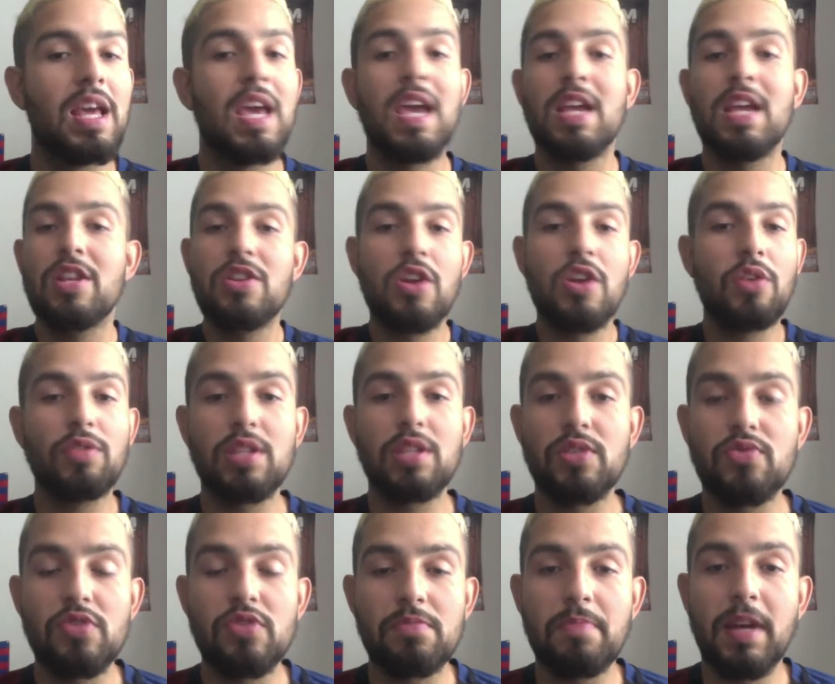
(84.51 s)
No
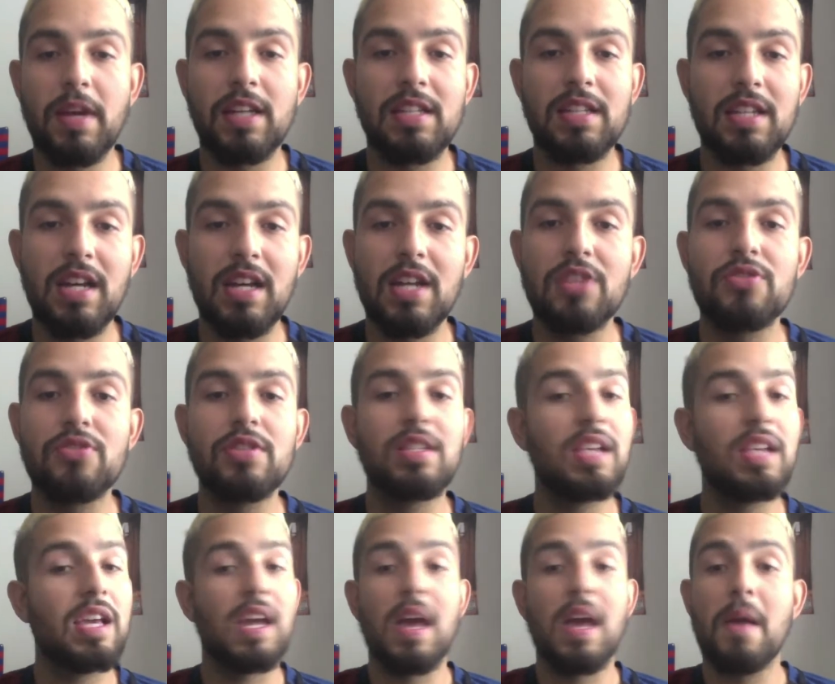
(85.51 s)
disrespect to countries like
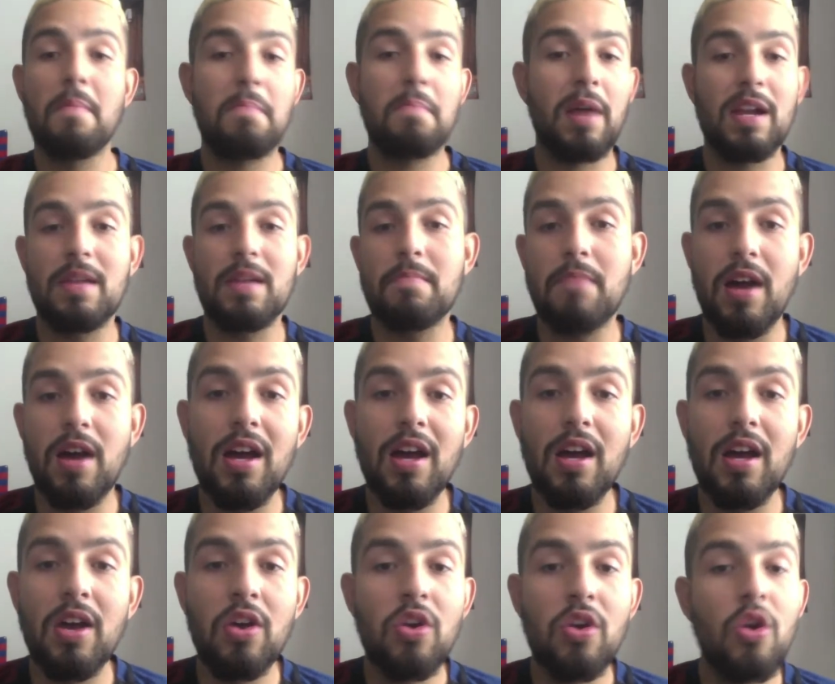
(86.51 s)
Panama
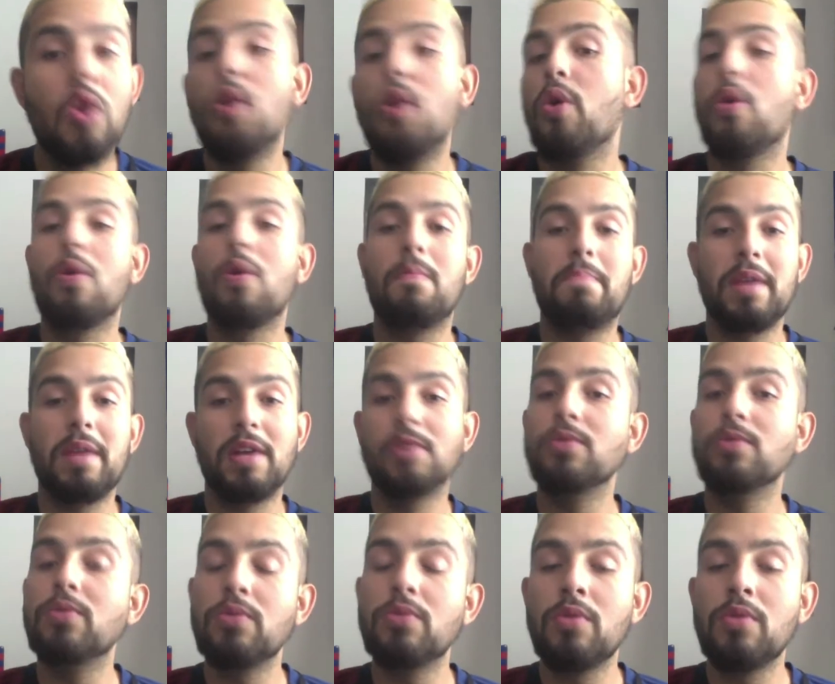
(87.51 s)
or Peru,